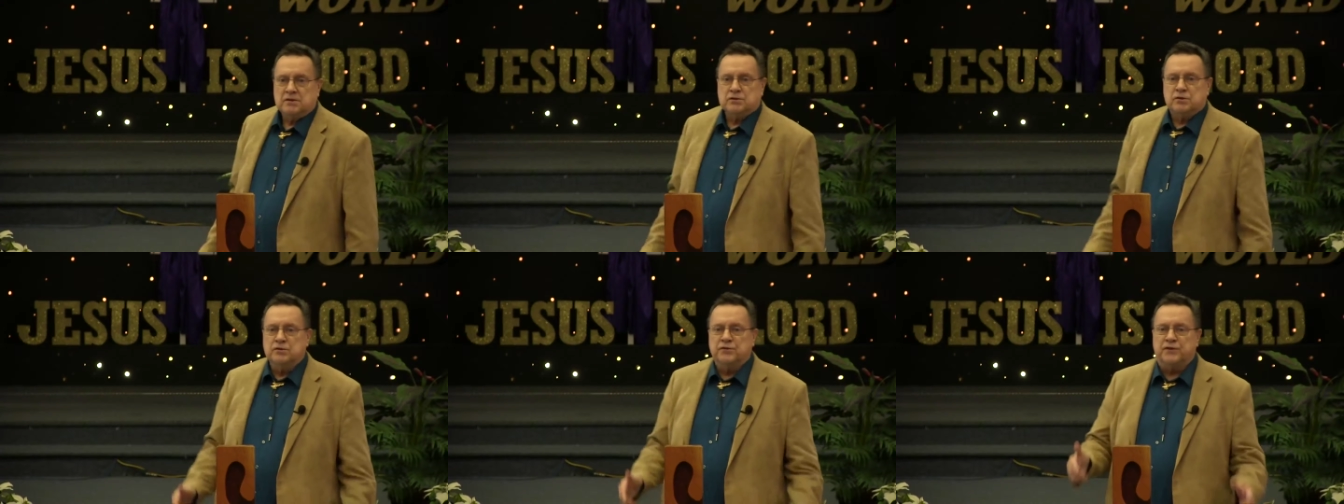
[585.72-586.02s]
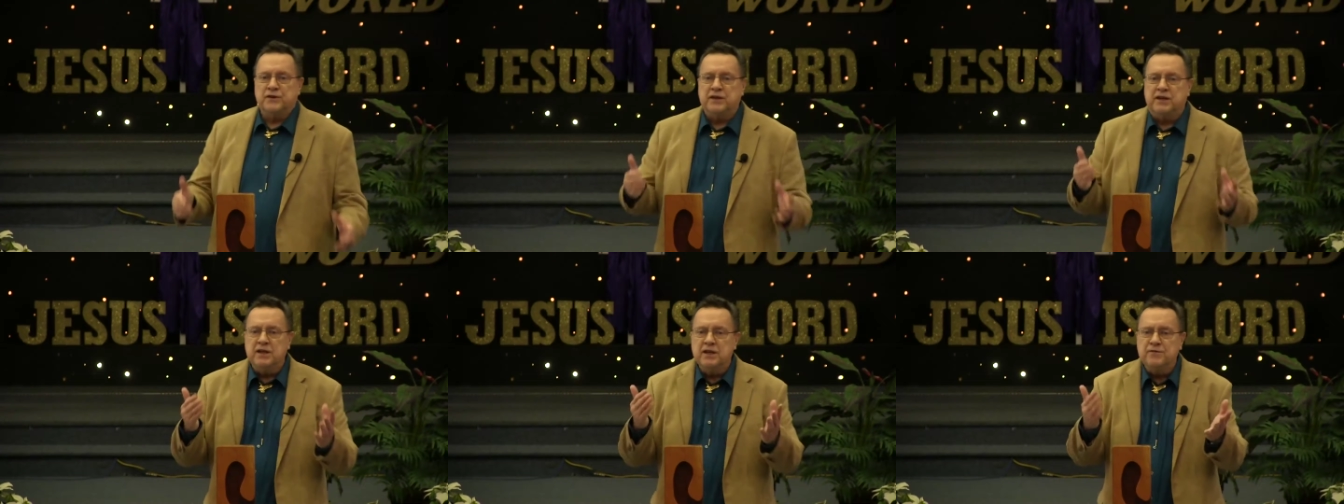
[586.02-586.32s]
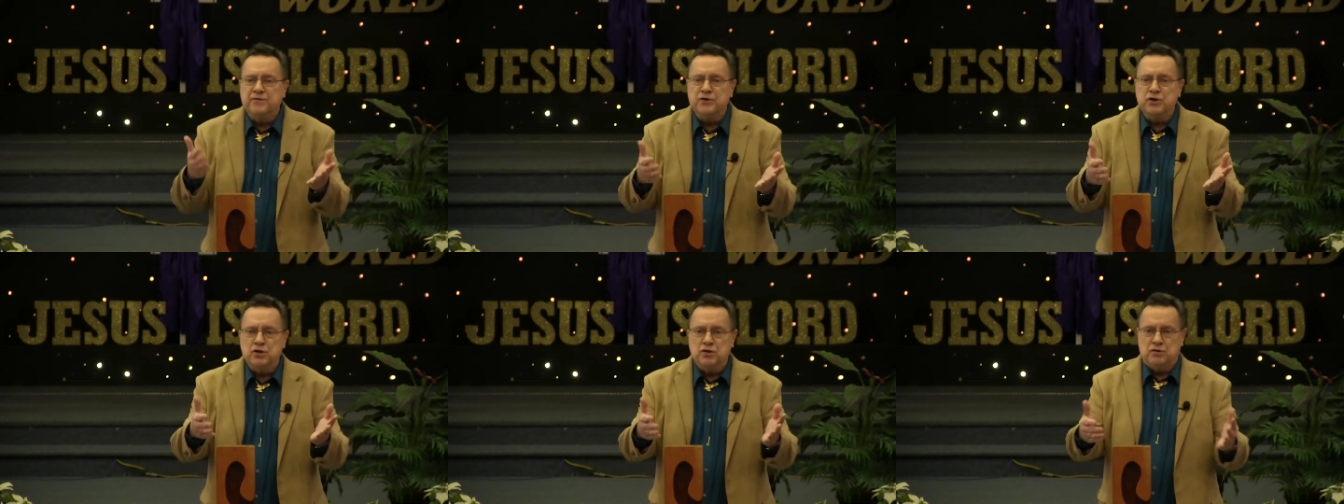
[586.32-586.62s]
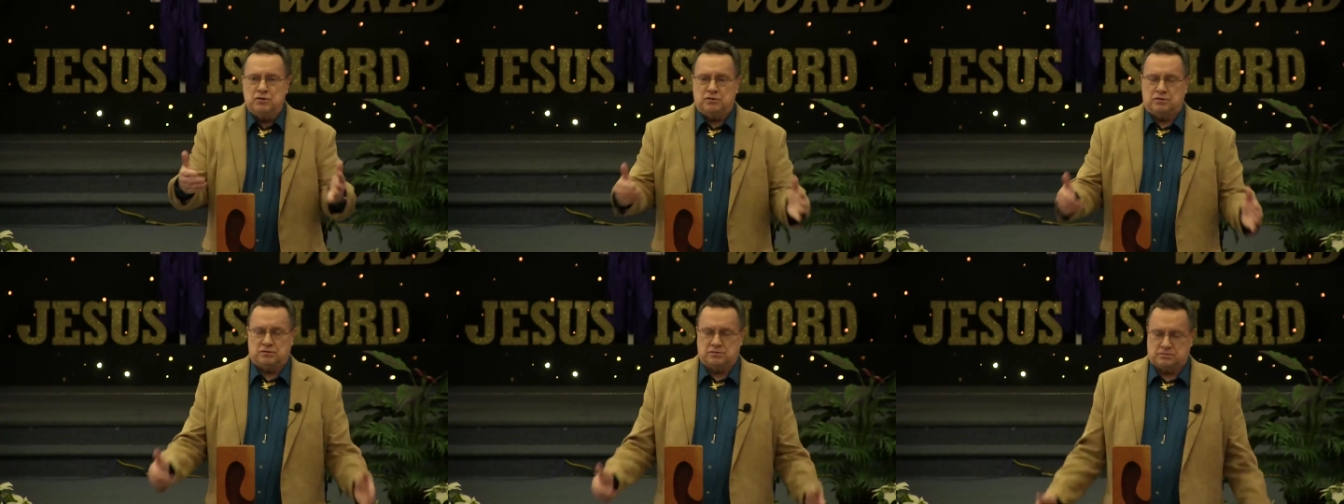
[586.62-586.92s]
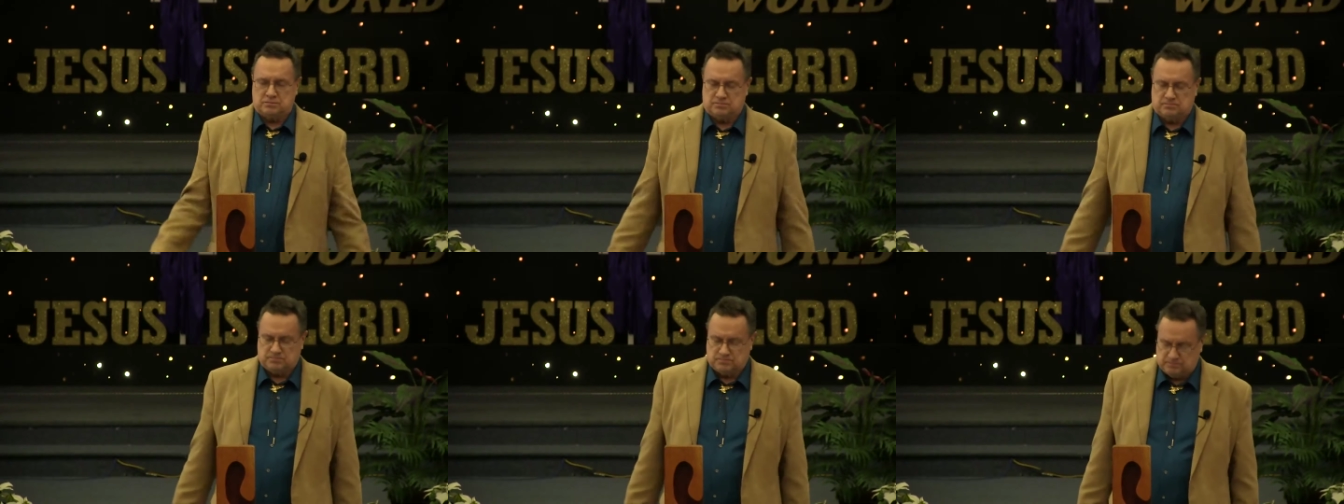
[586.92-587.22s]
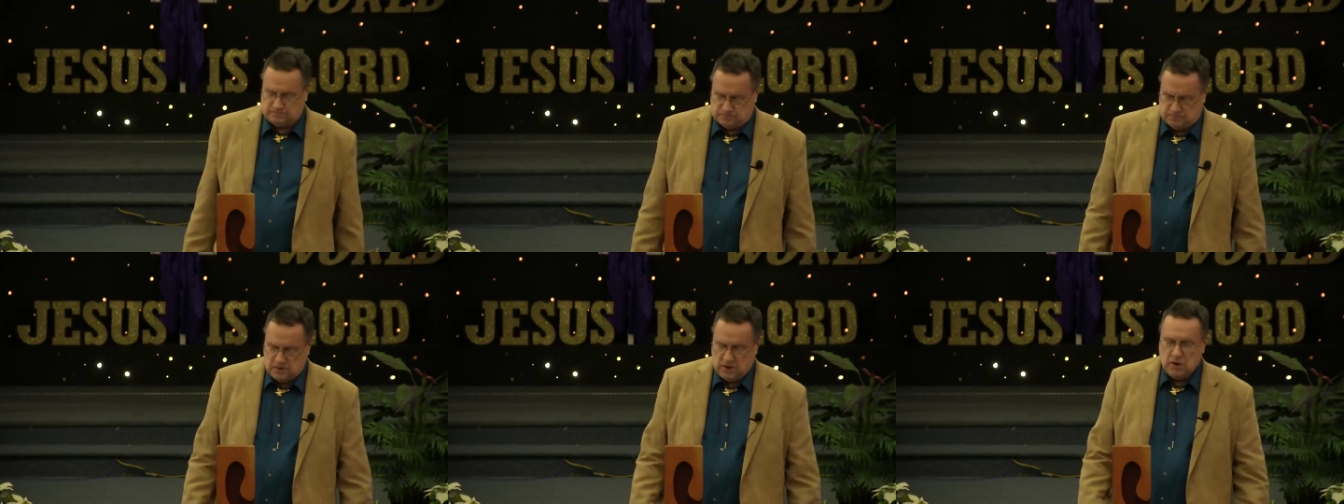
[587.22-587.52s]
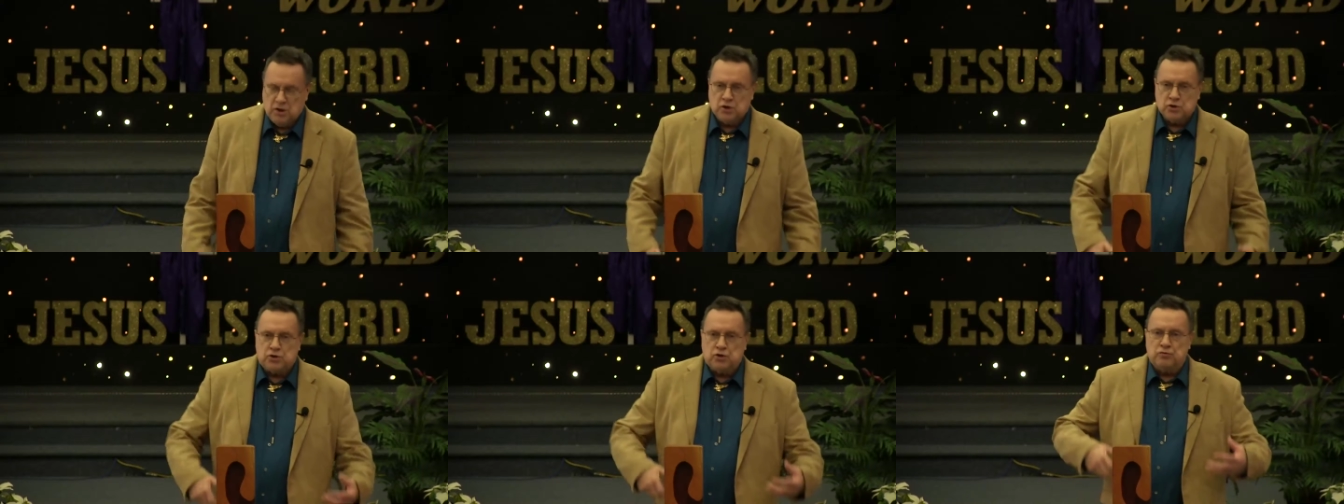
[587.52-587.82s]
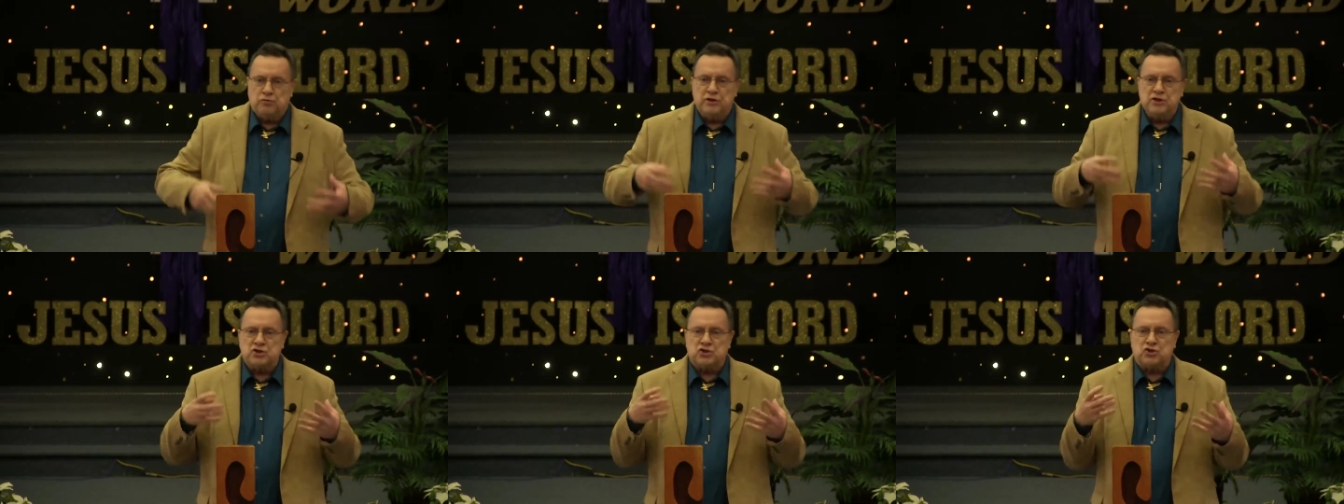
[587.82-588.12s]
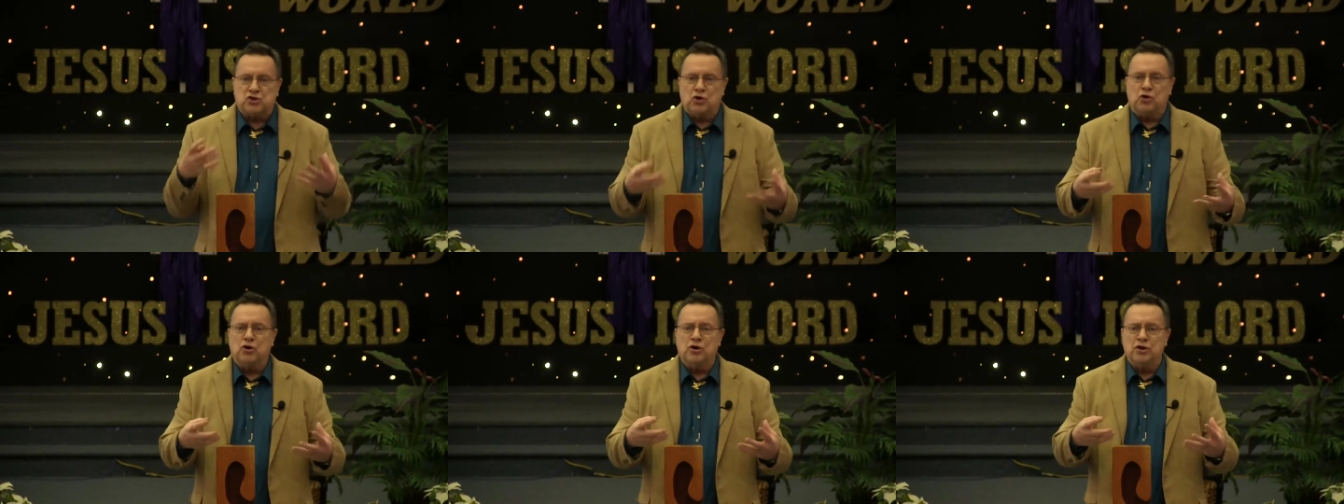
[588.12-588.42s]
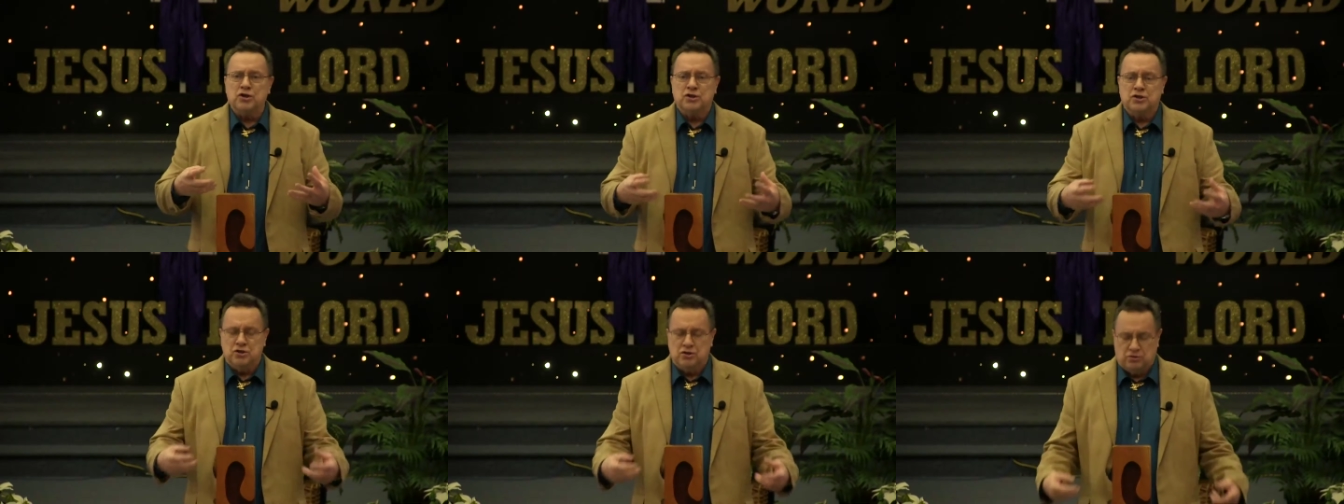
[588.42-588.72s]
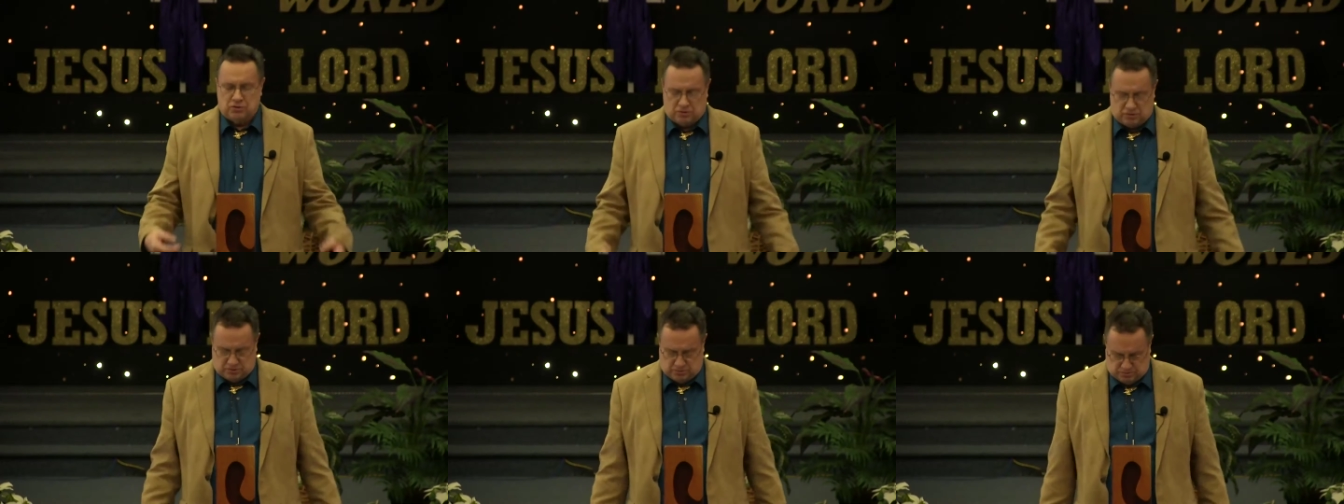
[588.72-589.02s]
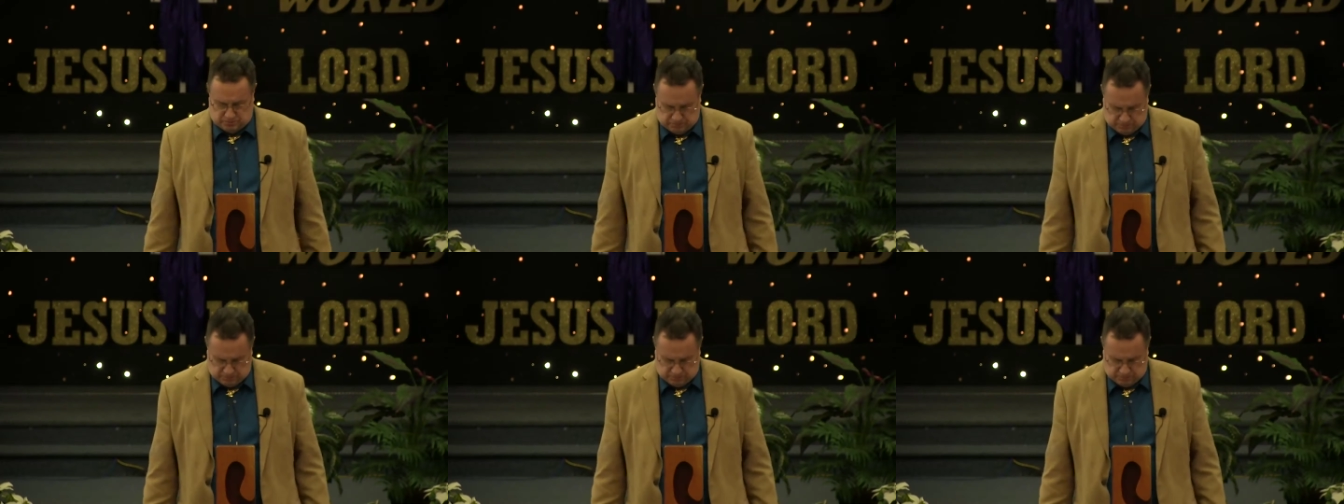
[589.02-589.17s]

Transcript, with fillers: to forgive you, to restore you.